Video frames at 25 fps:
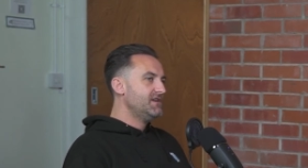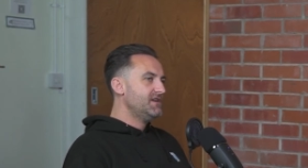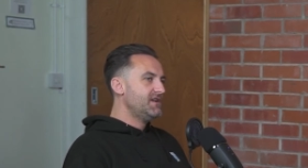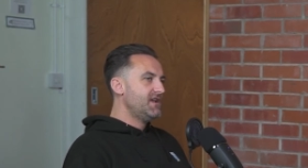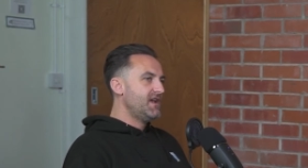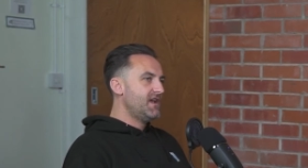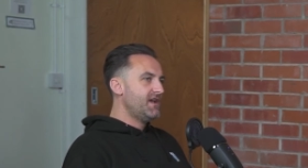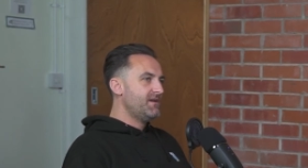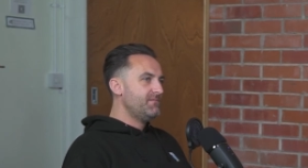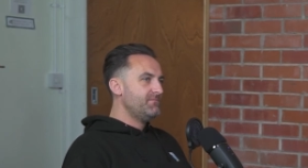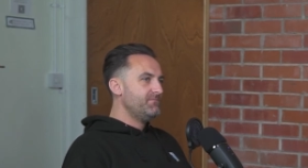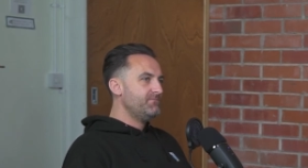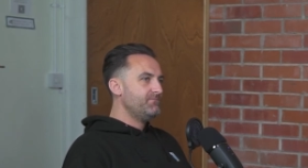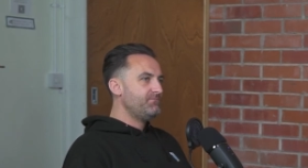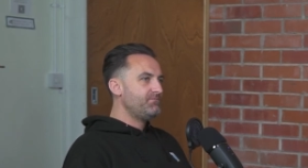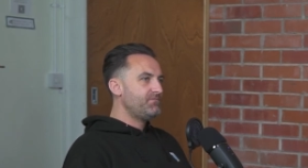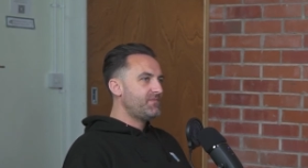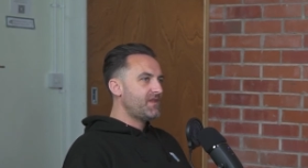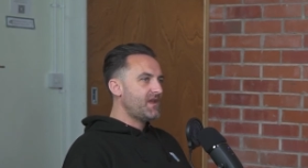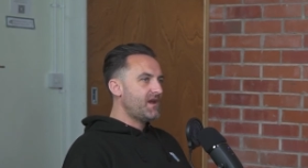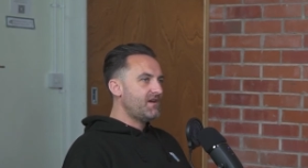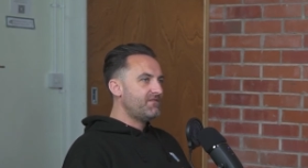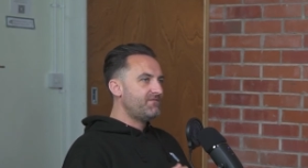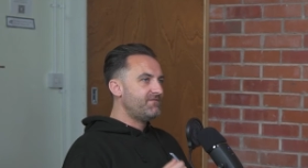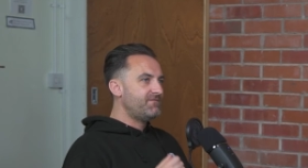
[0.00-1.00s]

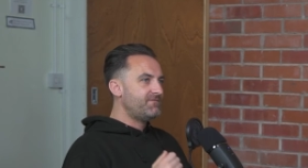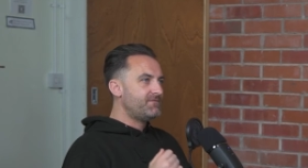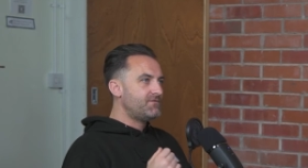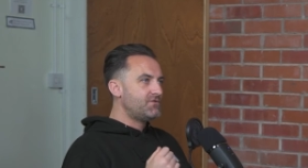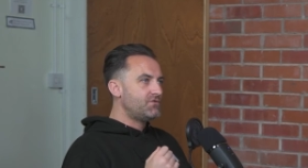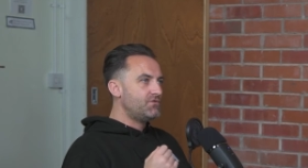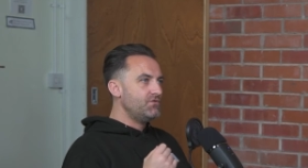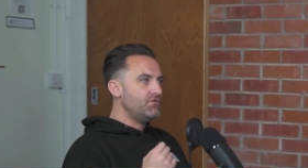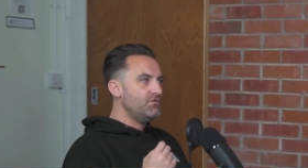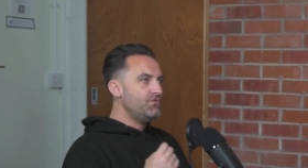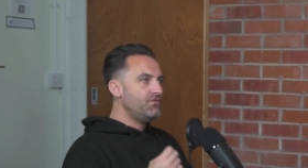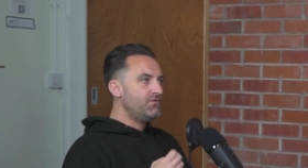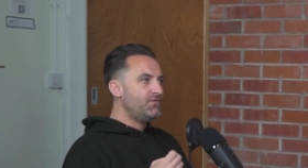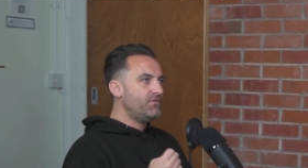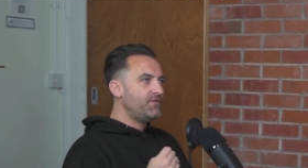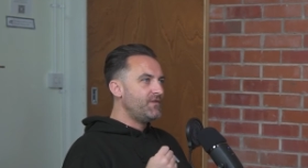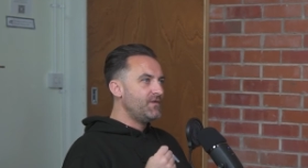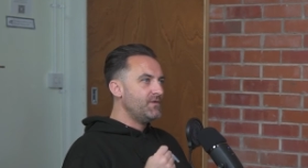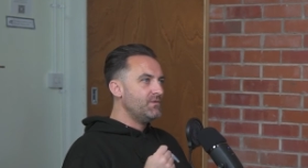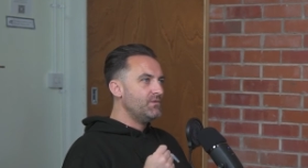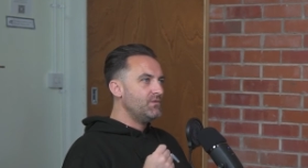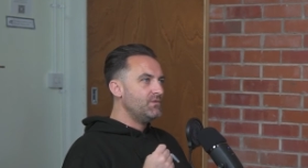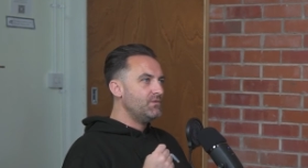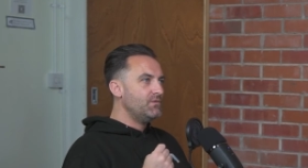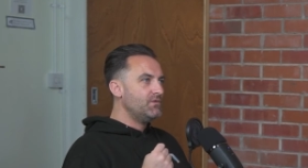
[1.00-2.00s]
I do
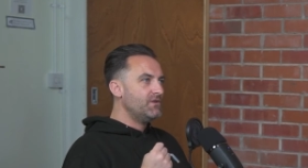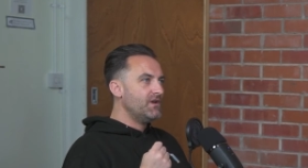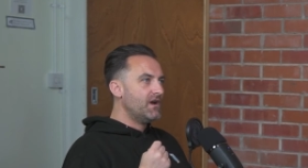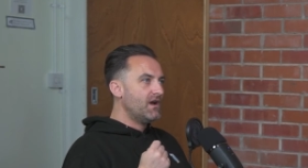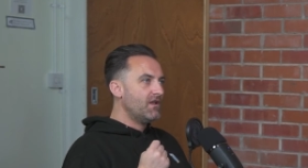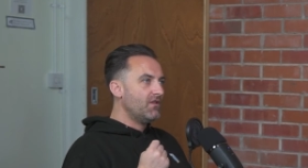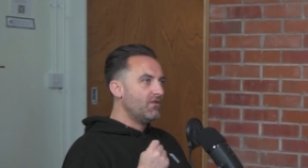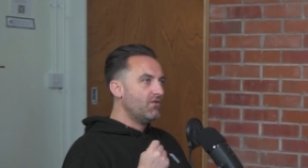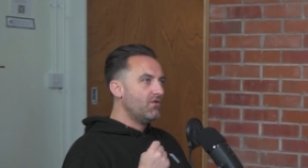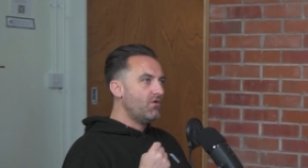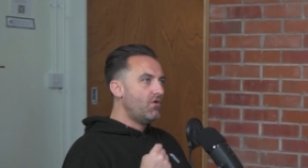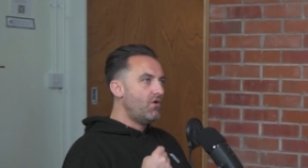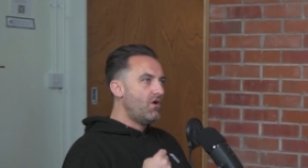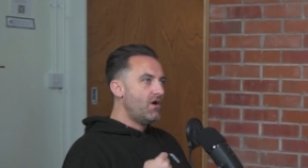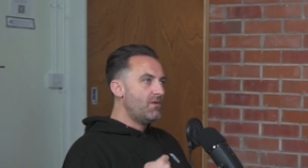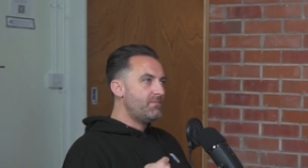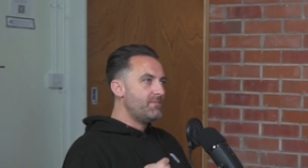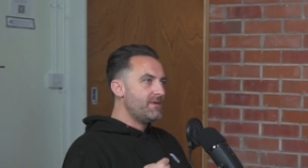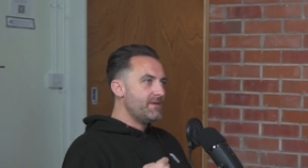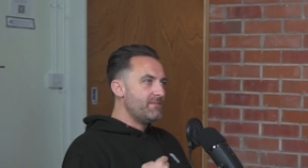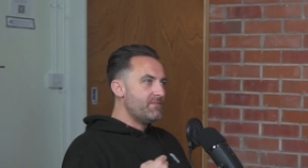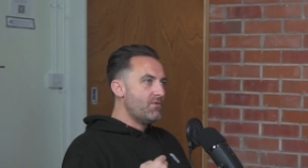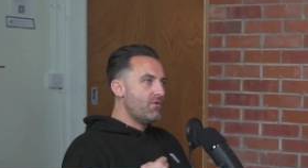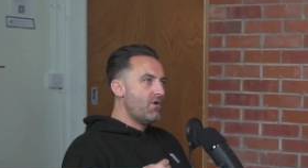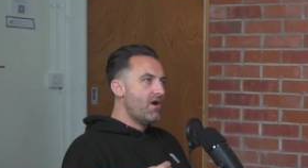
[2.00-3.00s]
feel that a lot of
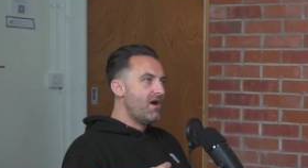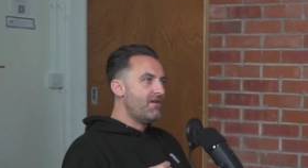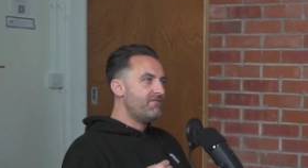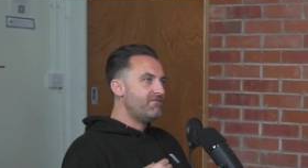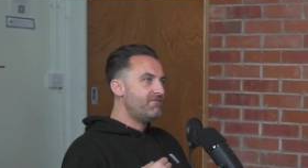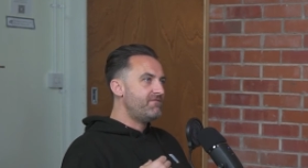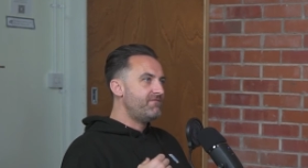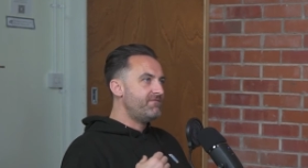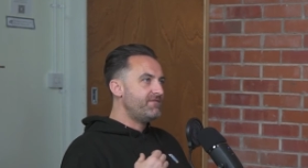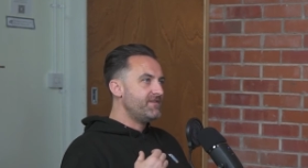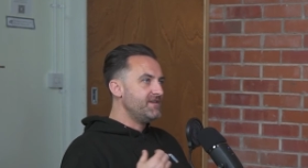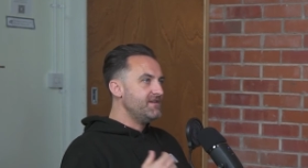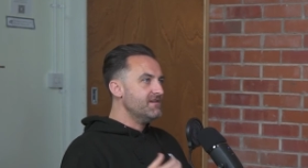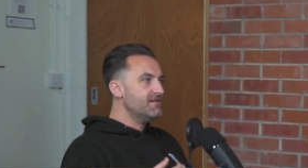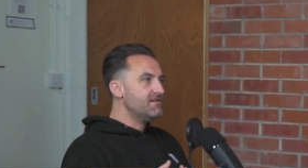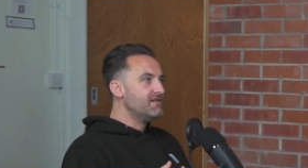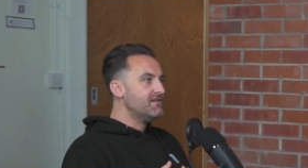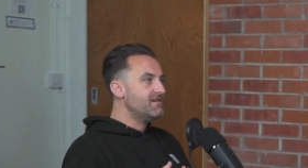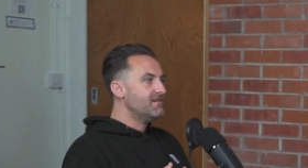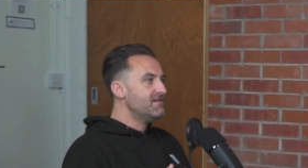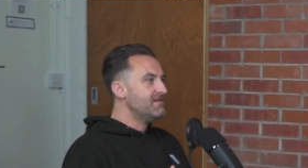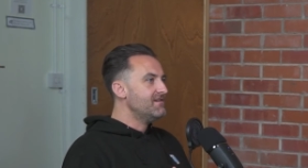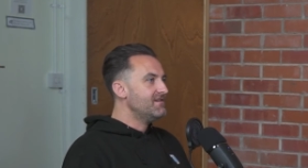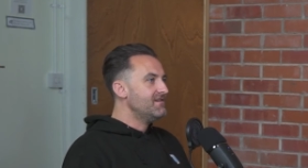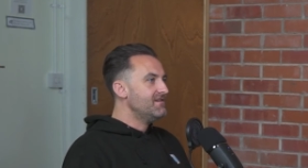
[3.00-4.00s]
people have fear
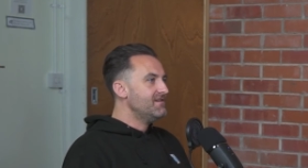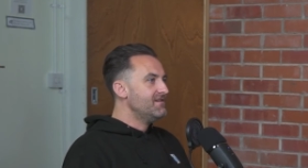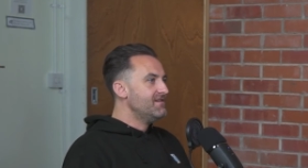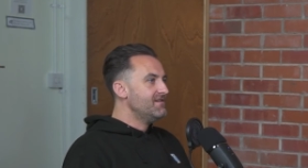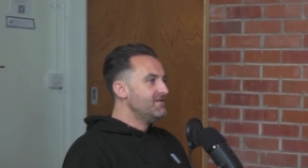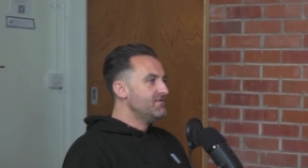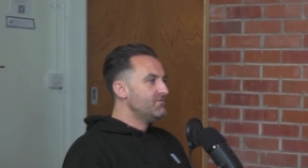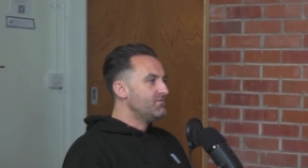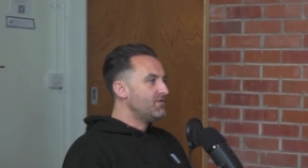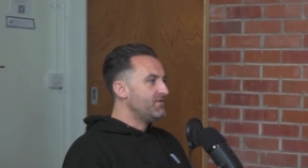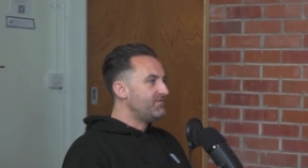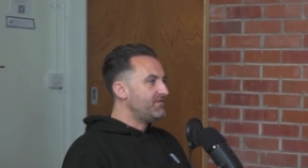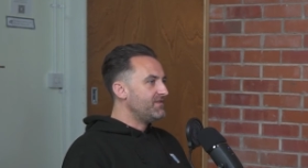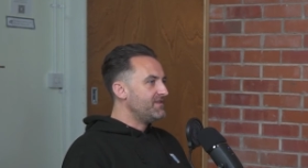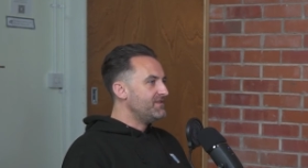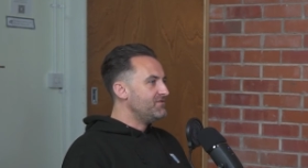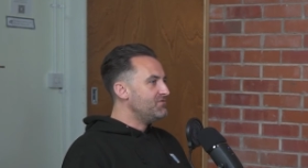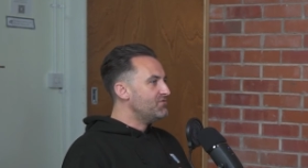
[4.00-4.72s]
with it.